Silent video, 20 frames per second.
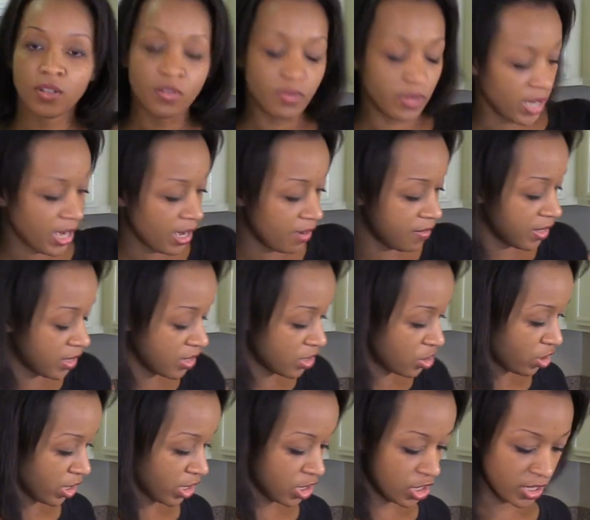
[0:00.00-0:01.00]
We have the
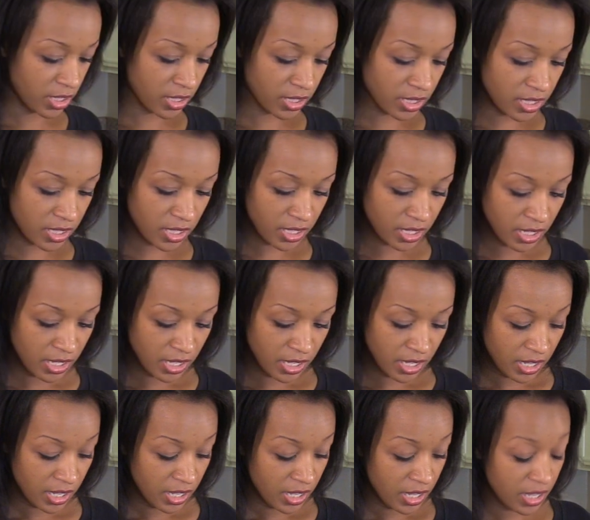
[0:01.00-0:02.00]
instructions.
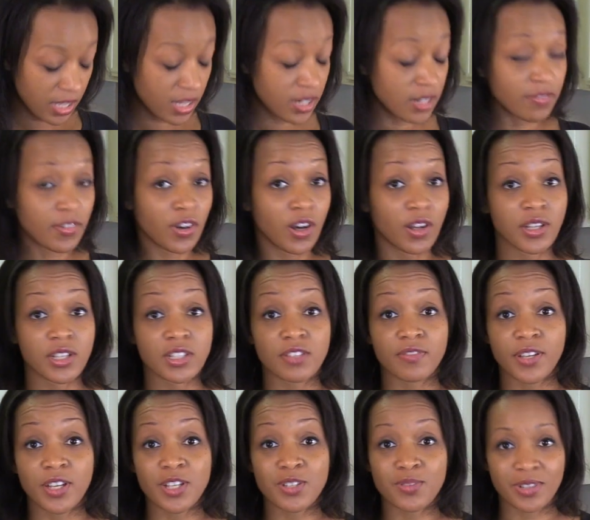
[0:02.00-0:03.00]
And if all else
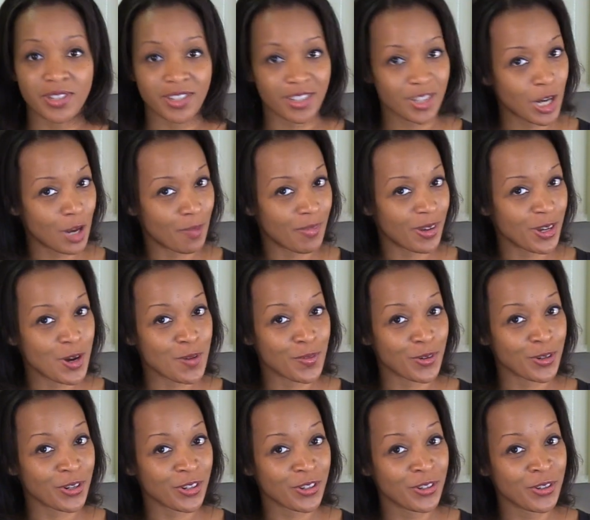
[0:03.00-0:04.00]
fails, we're gonna call my
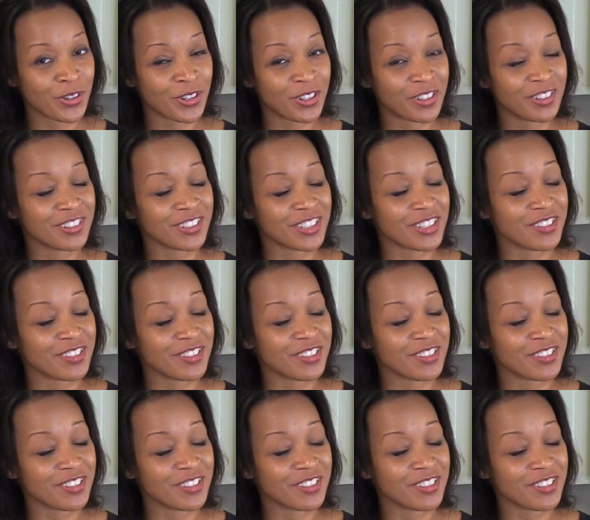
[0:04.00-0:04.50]
homegirl Google.